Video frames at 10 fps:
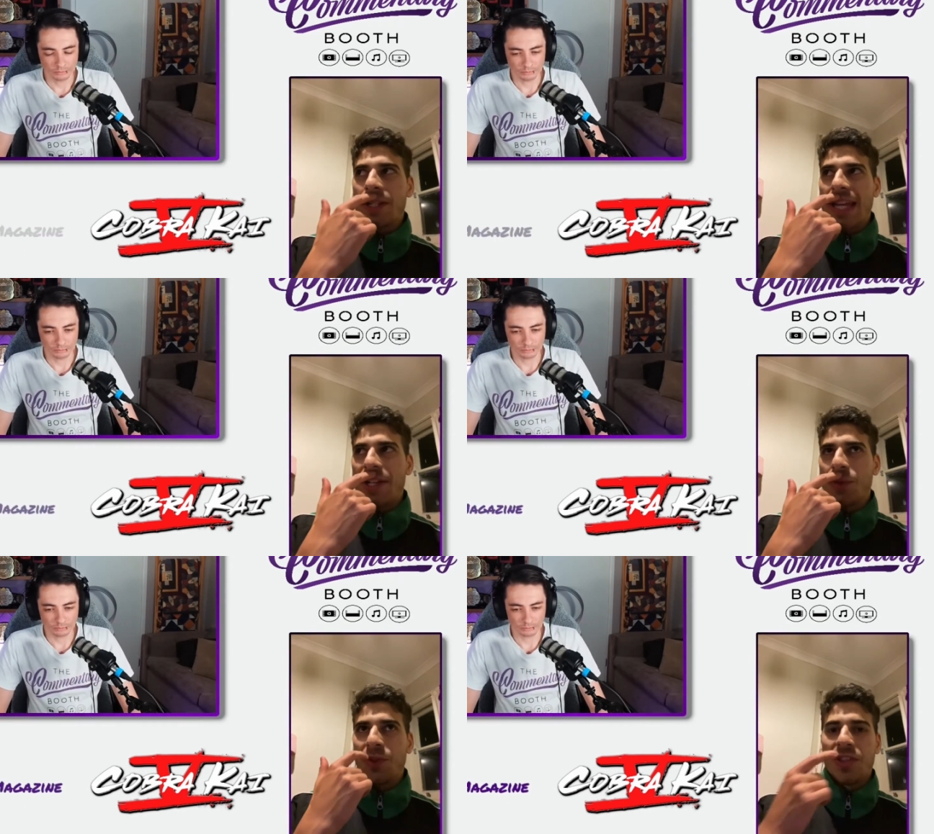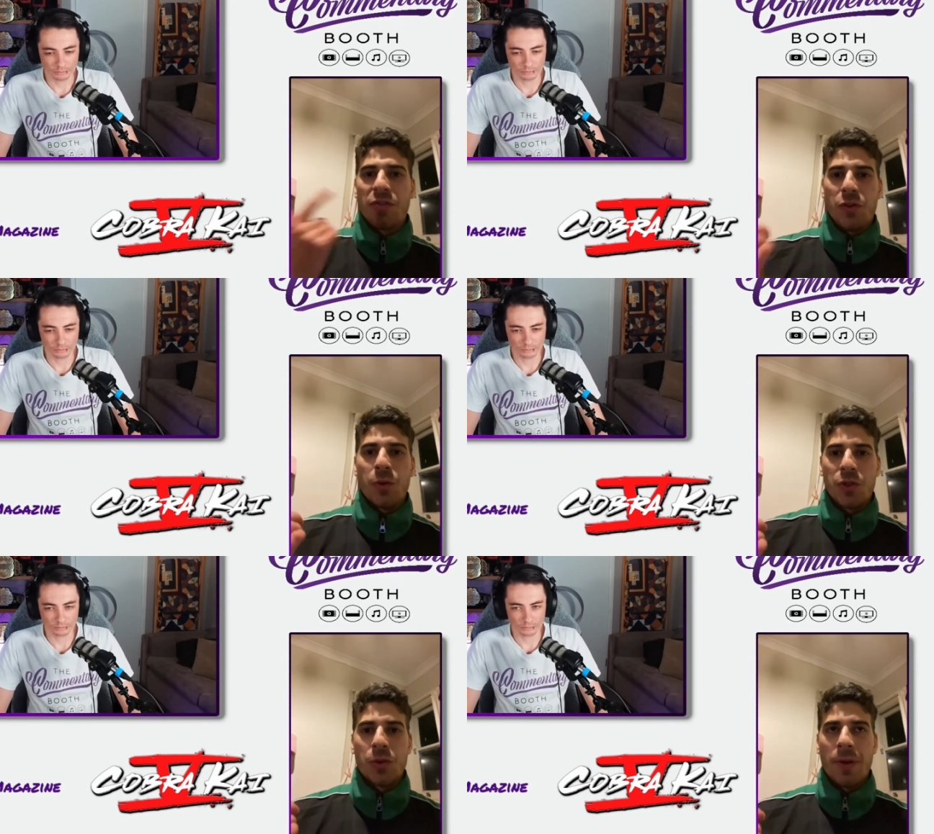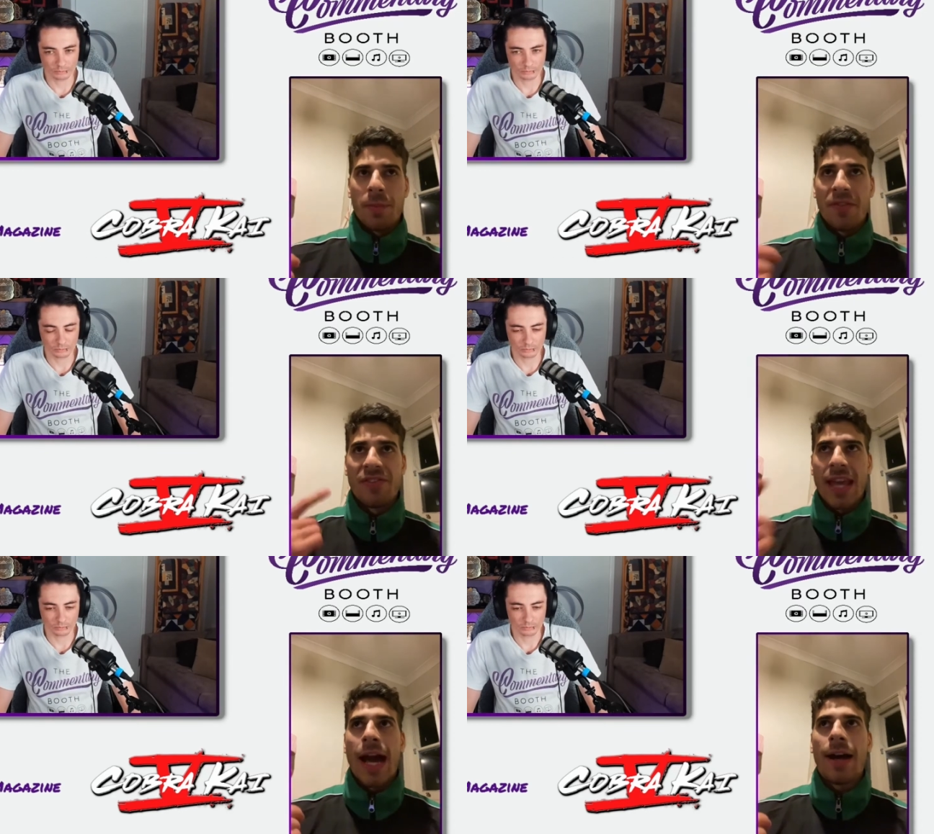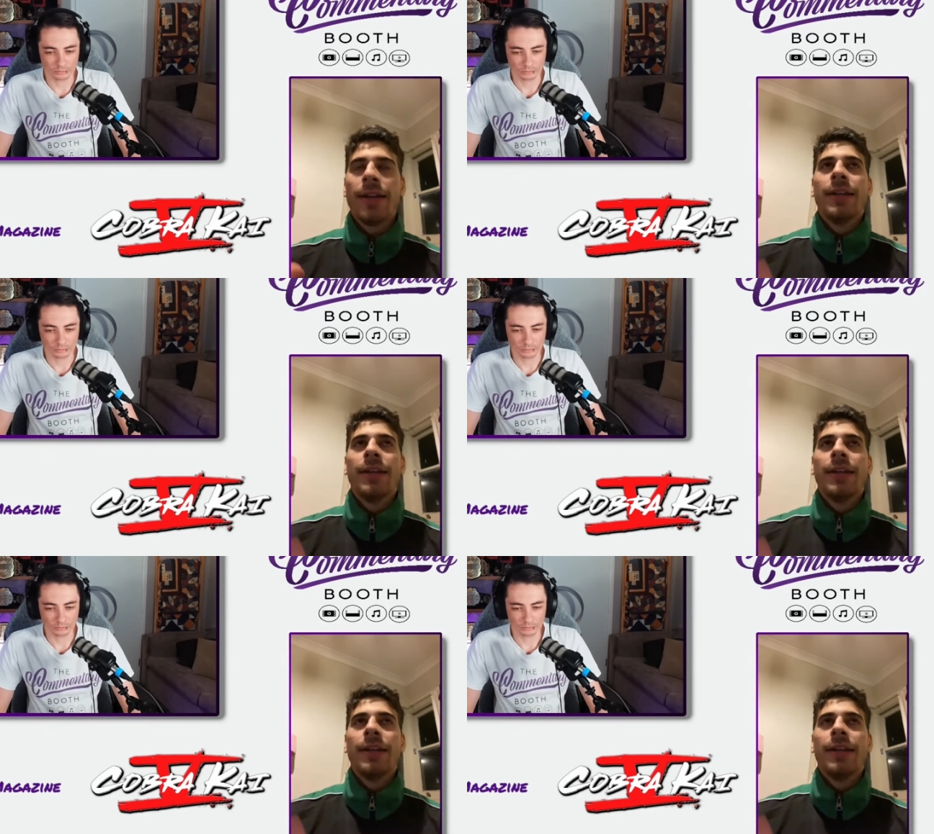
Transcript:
Speaker 1: tension within the viewer too and a bit of doubt